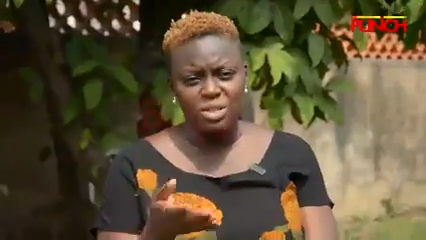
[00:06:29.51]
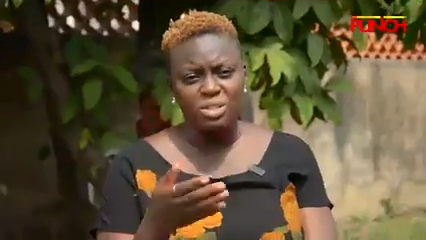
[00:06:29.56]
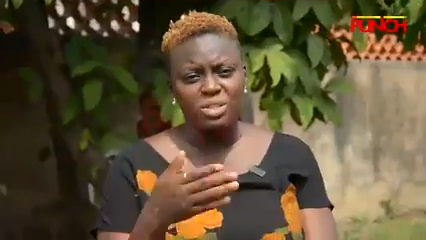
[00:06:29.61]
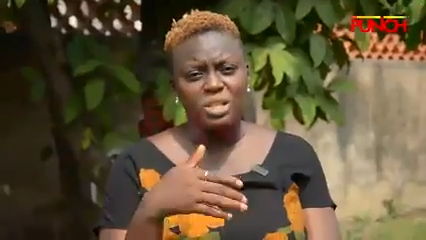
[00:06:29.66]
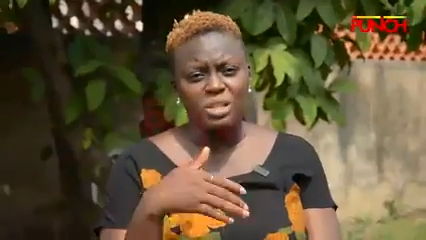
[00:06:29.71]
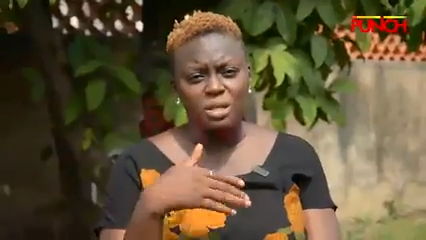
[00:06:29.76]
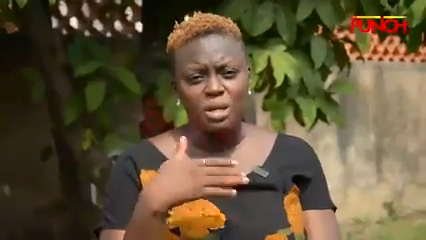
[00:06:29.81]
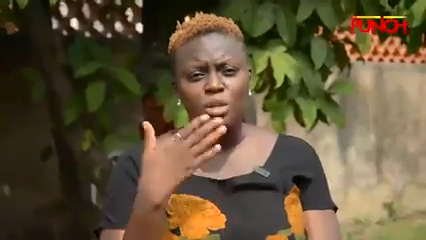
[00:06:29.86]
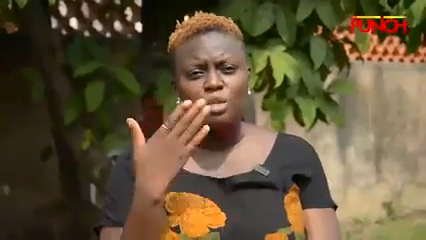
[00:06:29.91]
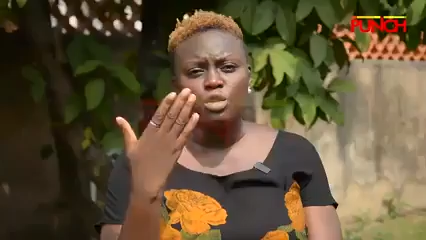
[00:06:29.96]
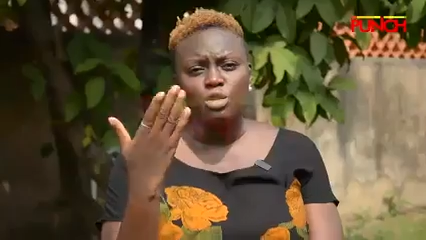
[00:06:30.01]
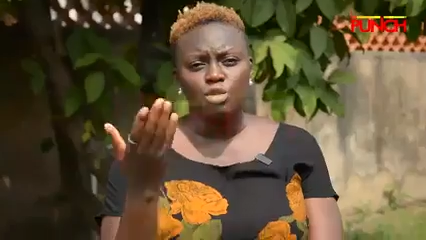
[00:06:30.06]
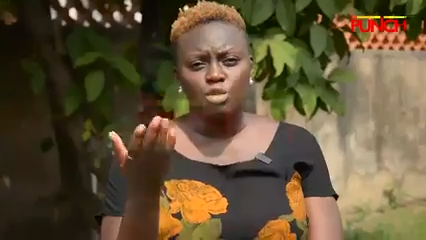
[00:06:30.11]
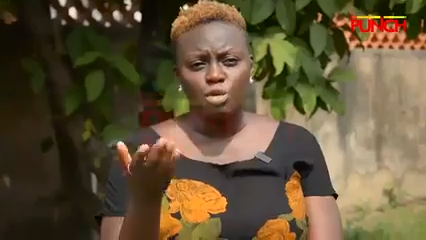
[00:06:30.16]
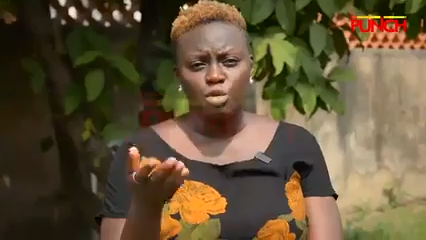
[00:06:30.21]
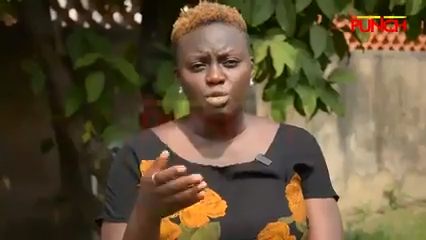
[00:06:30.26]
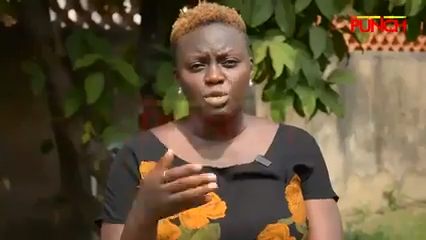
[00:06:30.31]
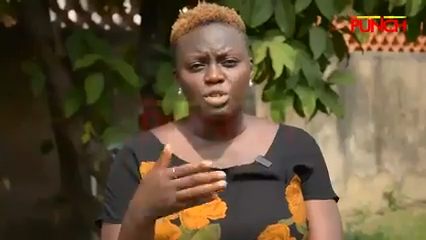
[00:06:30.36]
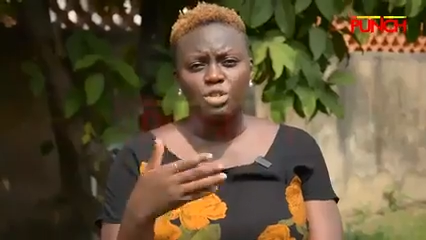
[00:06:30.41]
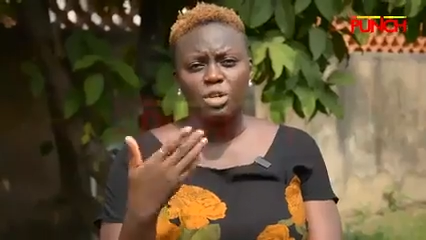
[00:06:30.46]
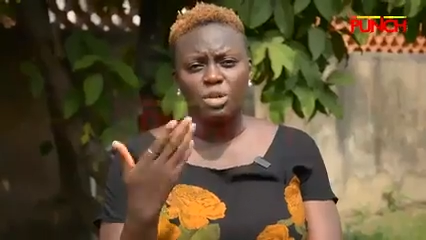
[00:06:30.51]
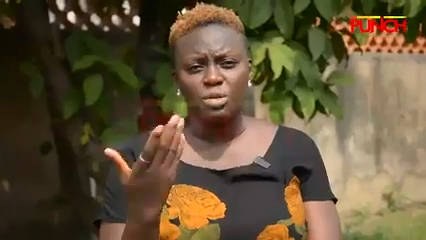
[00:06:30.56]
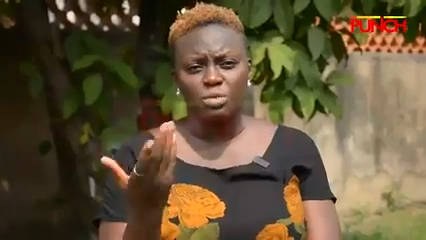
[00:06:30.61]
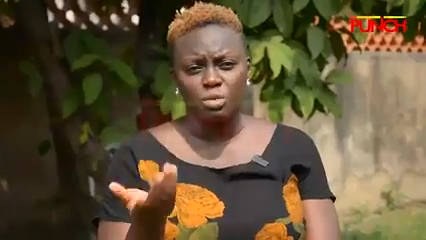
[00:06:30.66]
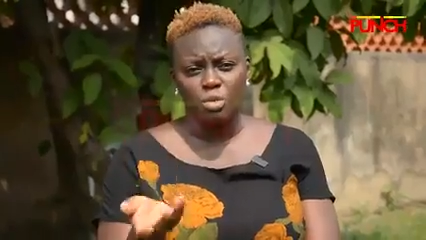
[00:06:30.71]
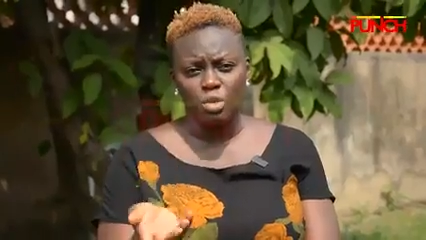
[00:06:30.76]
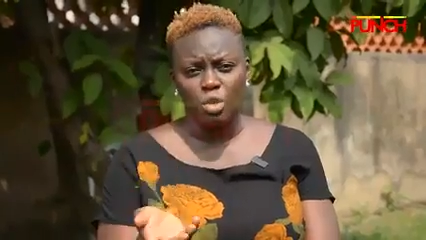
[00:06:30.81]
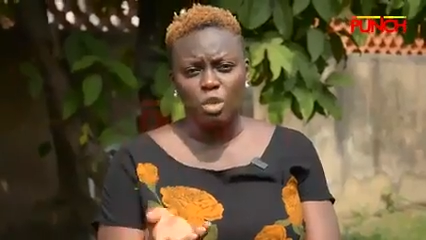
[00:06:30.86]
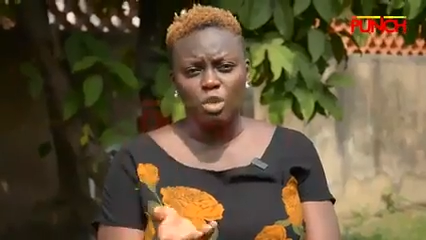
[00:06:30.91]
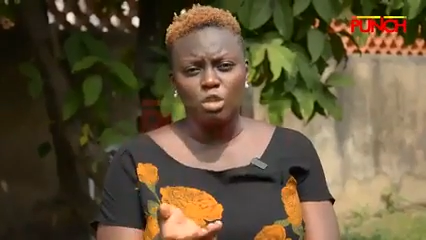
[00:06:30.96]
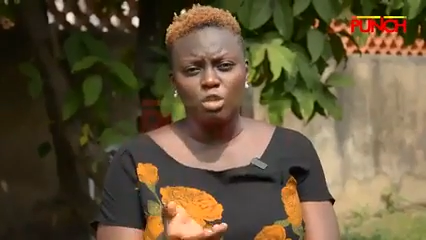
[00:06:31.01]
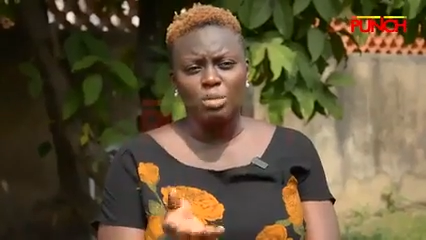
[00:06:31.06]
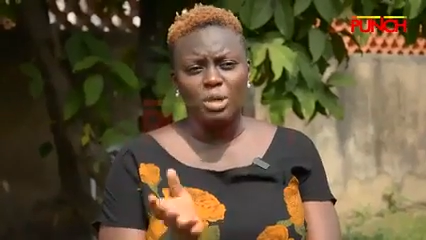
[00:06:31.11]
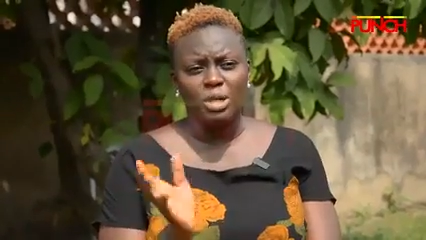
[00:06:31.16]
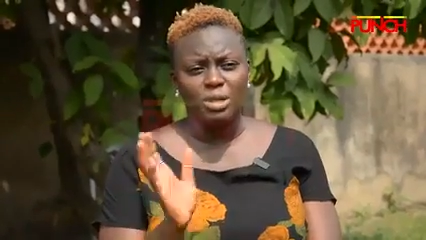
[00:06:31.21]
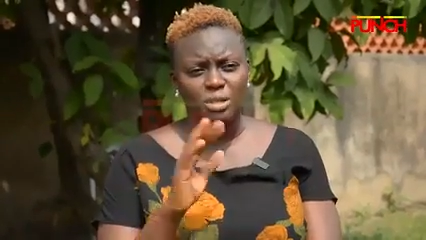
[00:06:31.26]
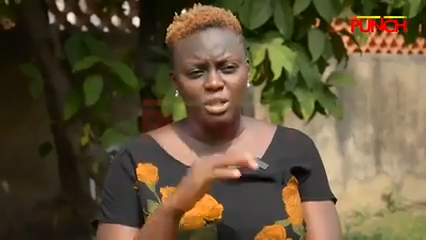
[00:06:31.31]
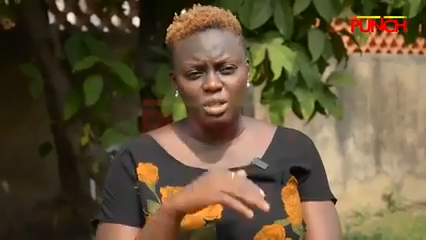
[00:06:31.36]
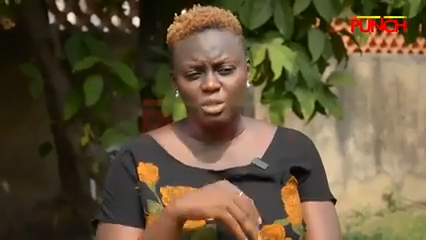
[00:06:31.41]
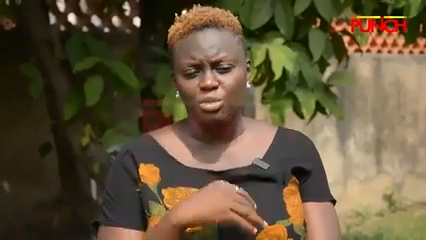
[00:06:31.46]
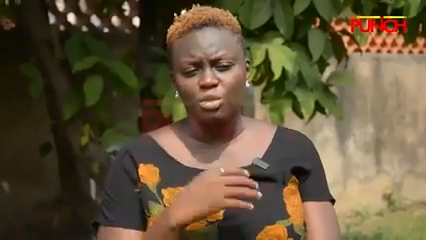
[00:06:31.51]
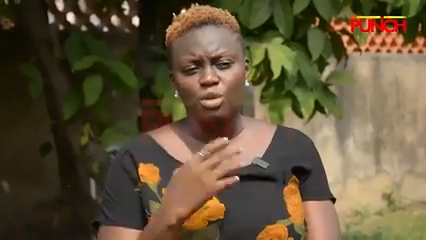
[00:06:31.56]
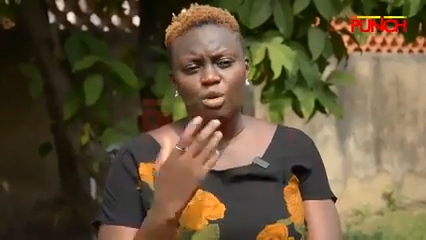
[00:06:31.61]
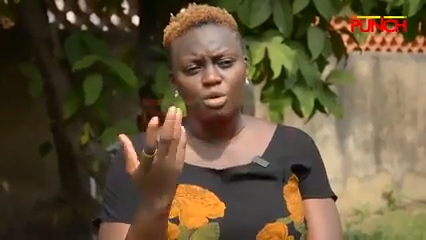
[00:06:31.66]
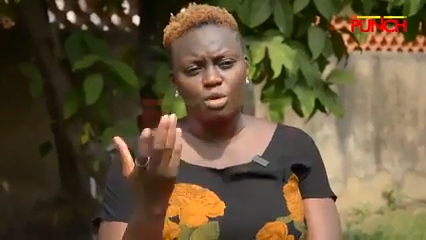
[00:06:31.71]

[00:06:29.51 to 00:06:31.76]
They said, so return, we'll call you back next week,